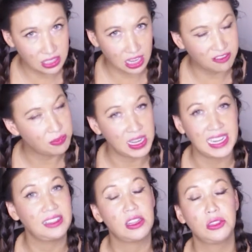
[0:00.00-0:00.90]
of
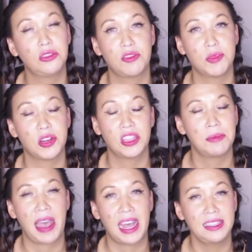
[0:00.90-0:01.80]
breeding loans from her in the
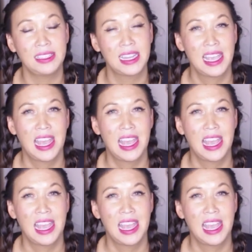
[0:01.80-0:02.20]
past.